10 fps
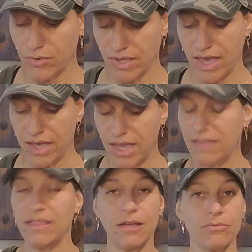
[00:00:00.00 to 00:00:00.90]
okay?
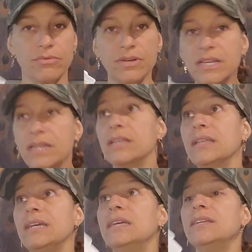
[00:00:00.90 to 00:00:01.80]
And they
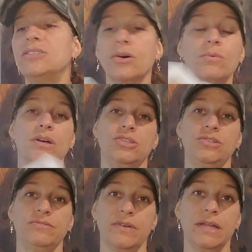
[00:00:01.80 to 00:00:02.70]
really don't want
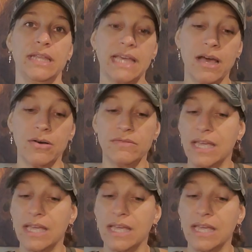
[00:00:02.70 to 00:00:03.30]
you finding out.